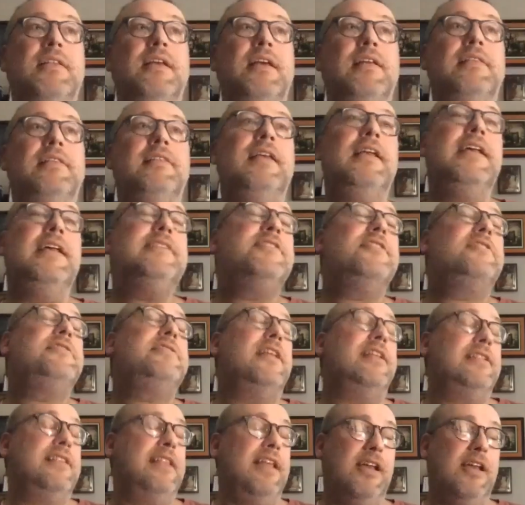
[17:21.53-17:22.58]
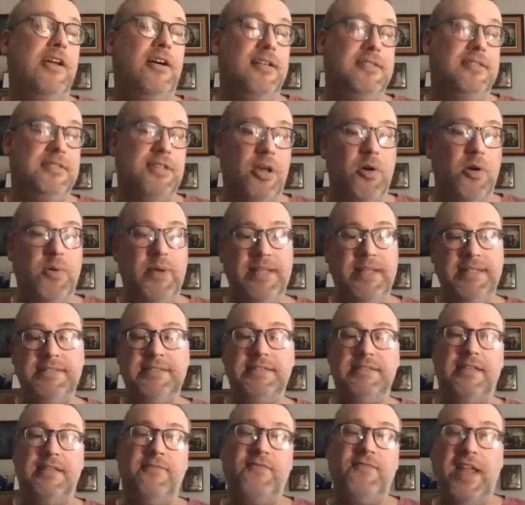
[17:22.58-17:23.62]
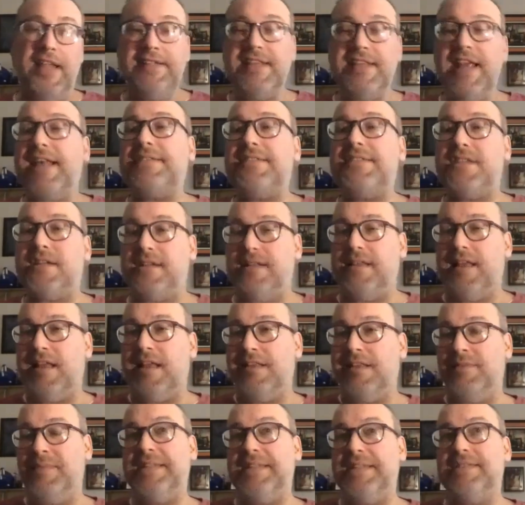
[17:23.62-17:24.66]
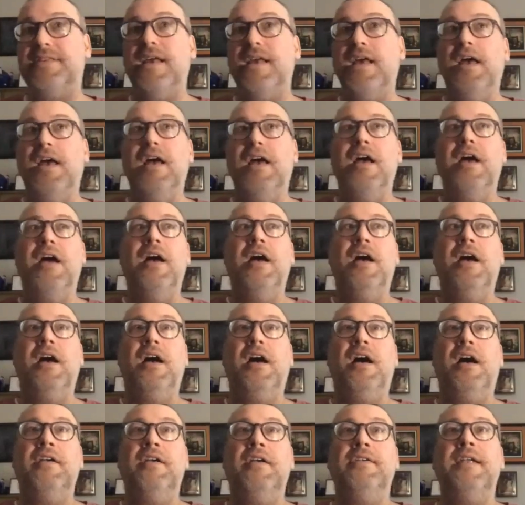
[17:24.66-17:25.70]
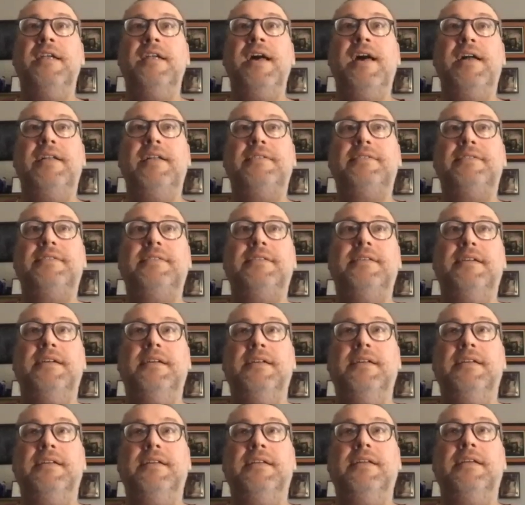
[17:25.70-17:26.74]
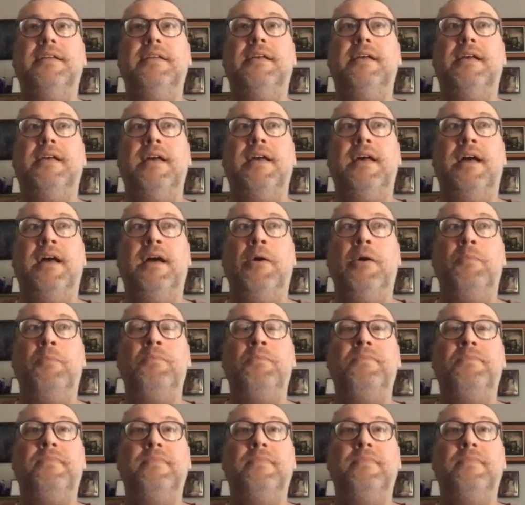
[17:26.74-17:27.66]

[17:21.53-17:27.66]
the interesting thing also is the fantastical elements are not um,